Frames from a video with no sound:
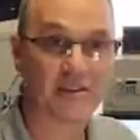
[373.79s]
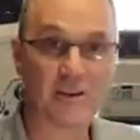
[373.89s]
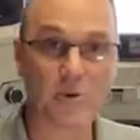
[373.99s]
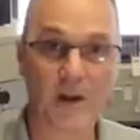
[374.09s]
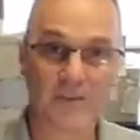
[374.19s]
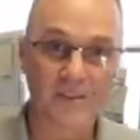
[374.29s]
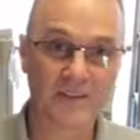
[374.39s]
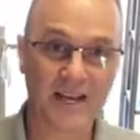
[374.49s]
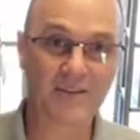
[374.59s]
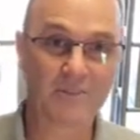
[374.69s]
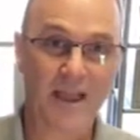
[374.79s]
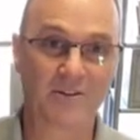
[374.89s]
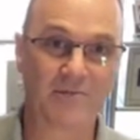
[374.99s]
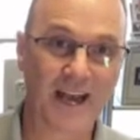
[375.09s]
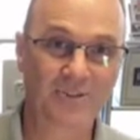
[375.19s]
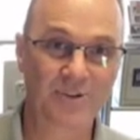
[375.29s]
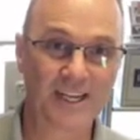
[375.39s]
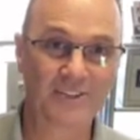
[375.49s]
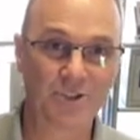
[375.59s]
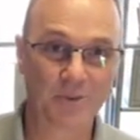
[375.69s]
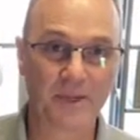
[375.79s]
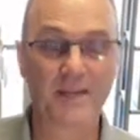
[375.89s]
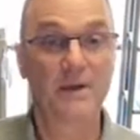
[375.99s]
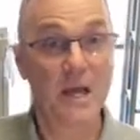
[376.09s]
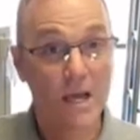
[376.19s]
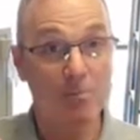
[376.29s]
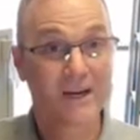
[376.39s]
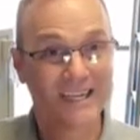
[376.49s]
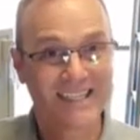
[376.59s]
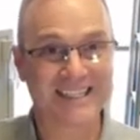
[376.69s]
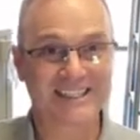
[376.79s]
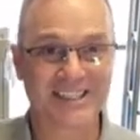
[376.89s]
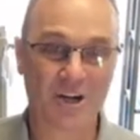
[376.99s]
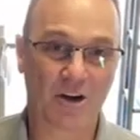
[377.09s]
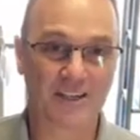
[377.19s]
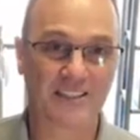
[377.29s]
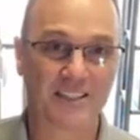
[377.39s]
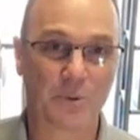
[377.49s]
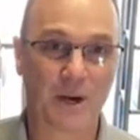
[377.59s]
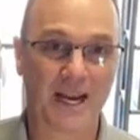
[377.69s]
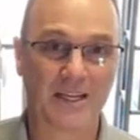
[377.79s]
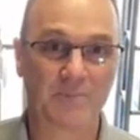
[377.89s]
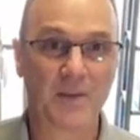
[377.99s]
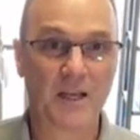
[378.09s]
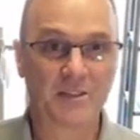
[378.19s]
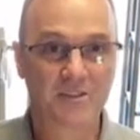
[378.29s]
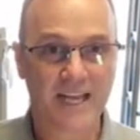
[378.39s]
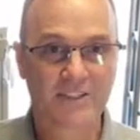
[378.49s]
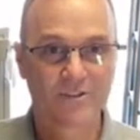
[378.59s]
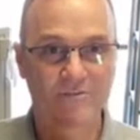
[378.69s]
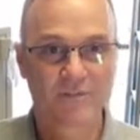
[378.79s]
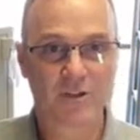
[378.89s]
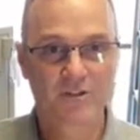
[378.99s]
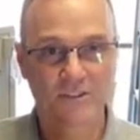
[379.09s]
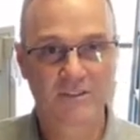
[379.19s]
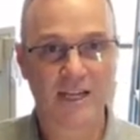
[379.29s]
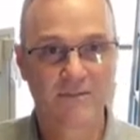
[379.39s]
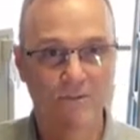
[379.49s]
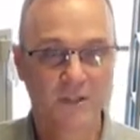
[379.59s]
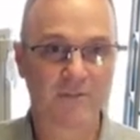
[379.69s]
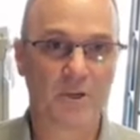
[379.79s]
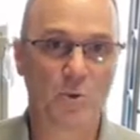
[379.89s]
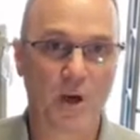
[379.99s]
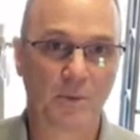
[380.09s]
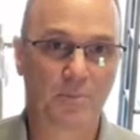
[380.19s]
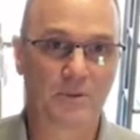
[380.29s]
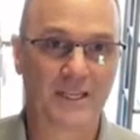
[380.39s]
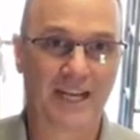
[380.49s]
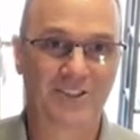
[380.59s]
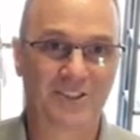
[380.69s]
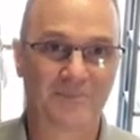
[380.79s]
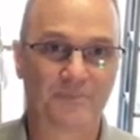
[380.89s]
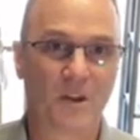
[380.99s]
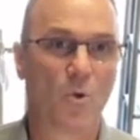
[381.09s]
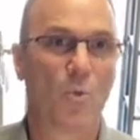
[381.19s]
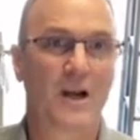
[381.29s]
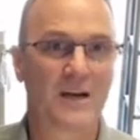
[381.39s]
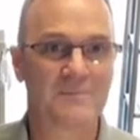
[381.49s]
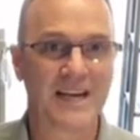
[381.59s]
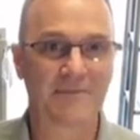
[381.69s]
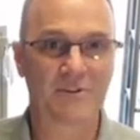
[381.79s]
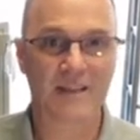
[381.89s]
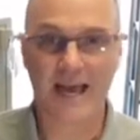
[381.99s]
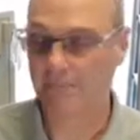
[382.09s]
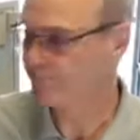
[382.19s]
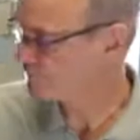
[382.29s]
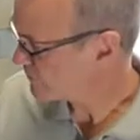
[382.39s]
of the US because that is manufactured in Germany, but it is an RSC rating. So that's your first level of UL protection. What comes after that?